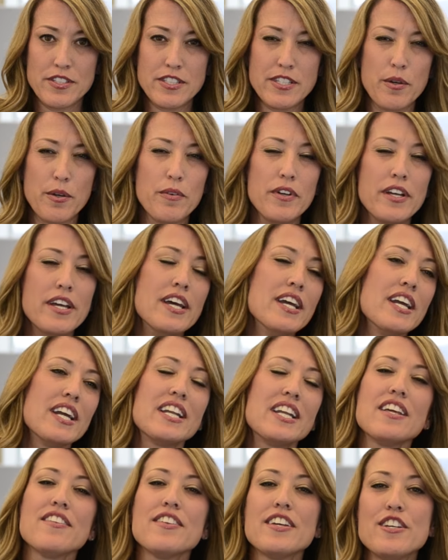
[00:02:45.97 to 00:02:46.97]
So
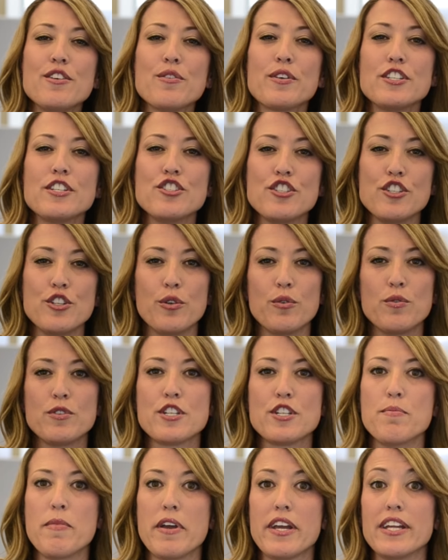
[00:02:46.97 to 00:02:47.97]
anything you can do
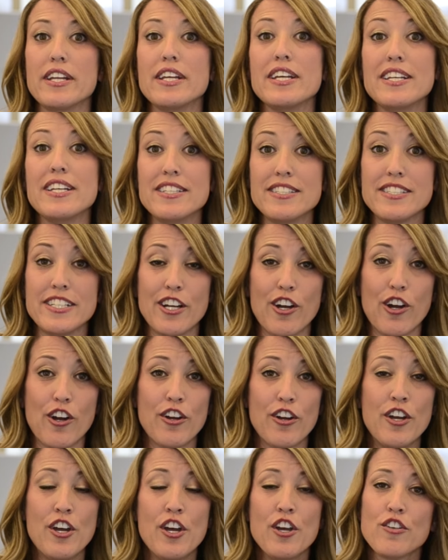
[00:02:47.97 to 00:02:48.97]
to make it
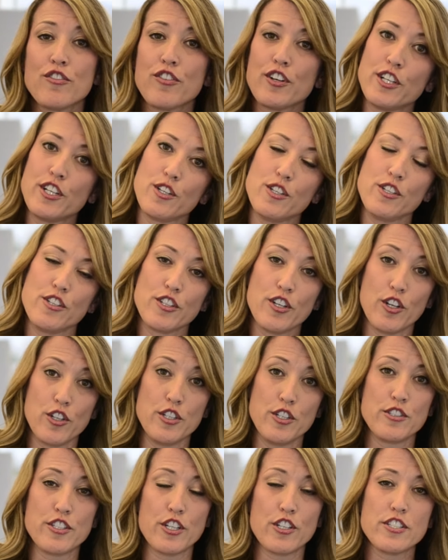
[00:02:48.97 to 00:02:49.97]
easier for your
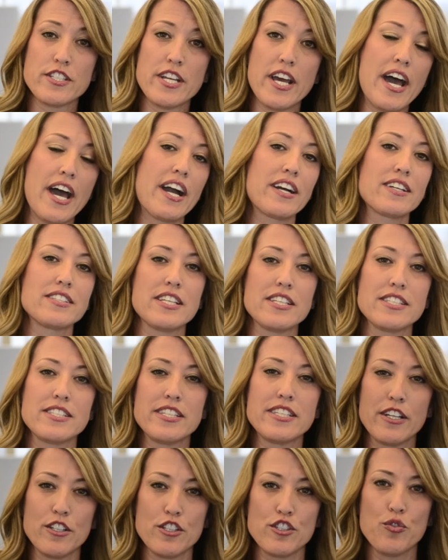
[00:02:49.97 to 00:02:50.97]
users to access
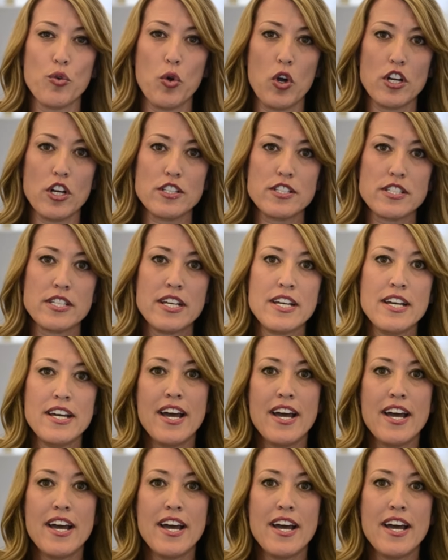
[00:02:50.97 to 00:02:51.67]
Salesforce.